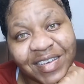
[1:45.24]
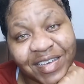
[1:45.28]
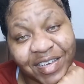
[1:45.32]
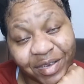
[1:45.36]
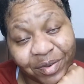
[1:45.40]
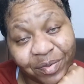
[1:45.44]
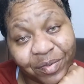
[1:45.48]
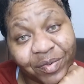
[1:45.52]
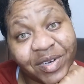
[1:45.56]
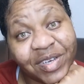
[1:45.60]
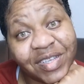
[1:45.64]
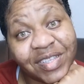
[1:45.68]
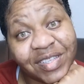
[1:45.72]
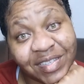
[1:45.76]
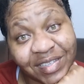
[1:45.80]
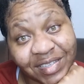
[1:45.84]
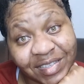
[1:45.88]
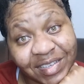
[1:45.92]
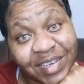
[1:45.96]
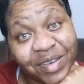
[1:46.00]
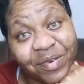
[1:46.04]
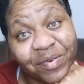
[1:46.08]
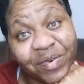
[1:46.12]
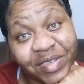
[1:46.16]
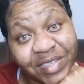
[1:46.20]
It was
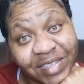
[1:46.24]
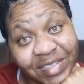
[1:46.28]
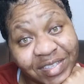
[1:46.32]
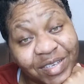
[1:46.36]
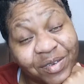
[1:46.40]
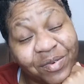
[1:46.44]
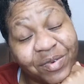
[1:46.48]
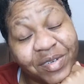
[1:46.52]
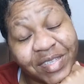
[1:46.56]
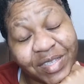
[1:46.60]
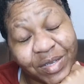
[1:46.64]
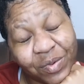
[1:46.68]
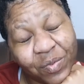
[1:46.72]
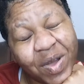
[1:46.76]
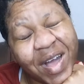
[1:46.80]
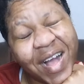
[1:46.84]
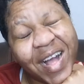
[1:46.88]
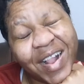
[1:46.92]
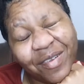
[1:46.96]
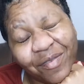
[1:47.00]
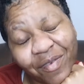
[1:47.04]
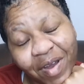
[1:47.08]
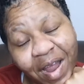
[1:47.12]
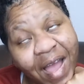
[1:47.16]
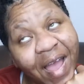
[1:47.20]
a
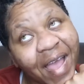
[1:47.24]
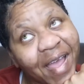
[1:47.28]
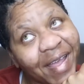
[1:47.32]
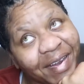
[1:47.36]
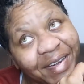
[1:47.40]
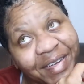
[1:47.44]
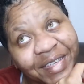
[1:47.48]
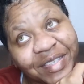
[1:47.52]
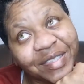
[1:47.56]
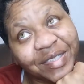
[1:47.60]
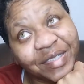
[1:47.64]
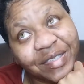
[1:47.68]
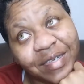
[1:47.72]
wild ride,